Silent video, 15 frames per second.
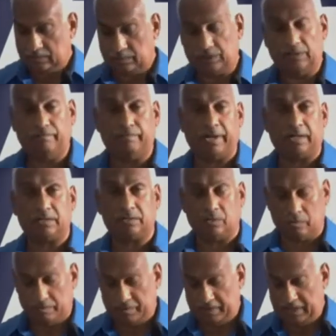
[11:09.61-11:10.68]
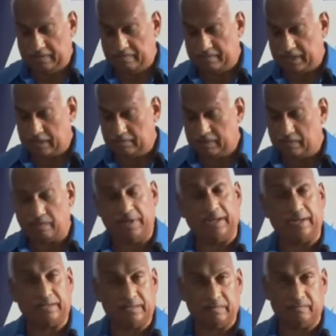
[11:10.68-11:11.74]
which impacts our marine environment
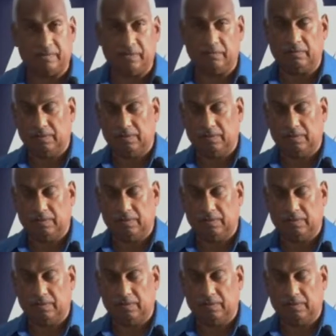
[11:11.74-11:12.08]
negatively.